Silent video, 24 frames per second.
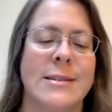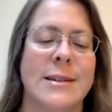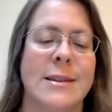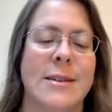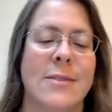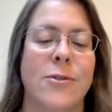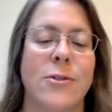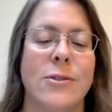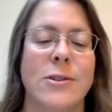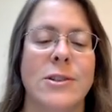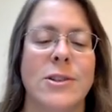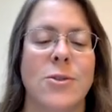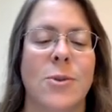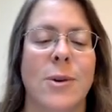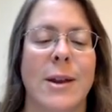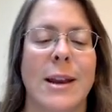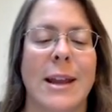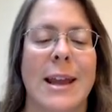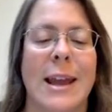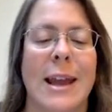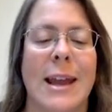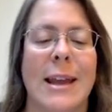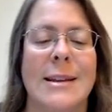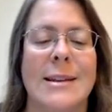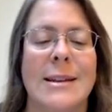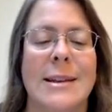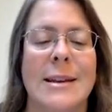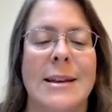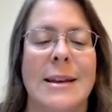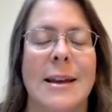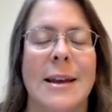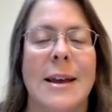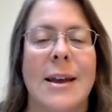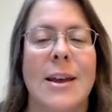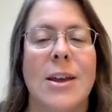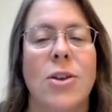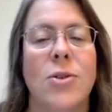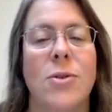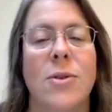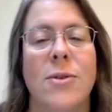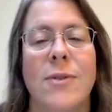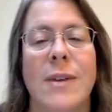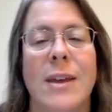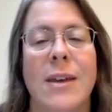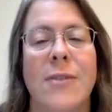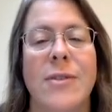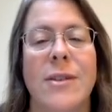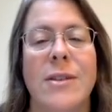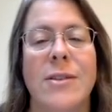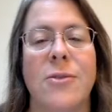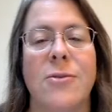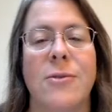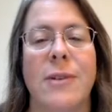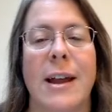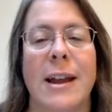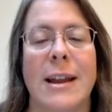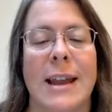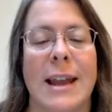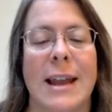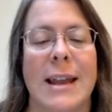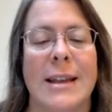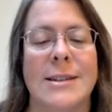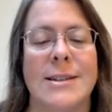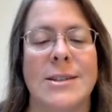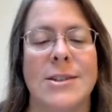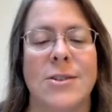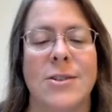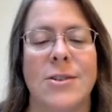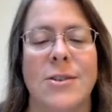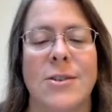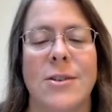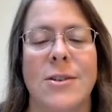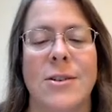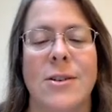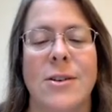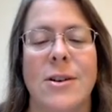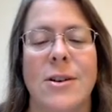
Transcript: In verse 28, you have given the right answer.